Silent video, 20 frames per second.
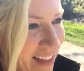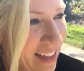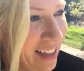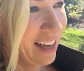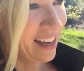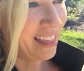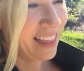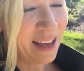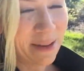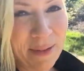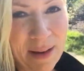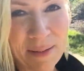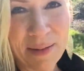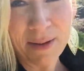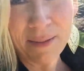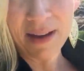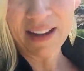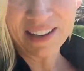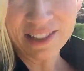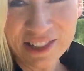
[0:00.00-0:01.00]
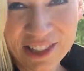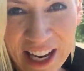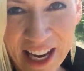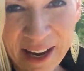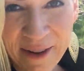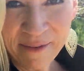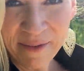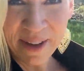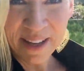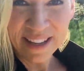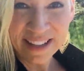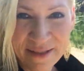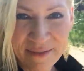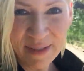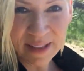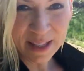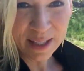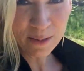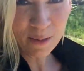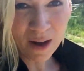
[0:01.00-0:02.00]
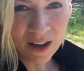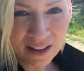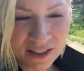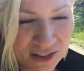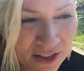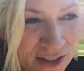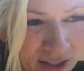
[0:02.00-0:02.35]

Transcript: I think maybe I'm out of shape. But this walk is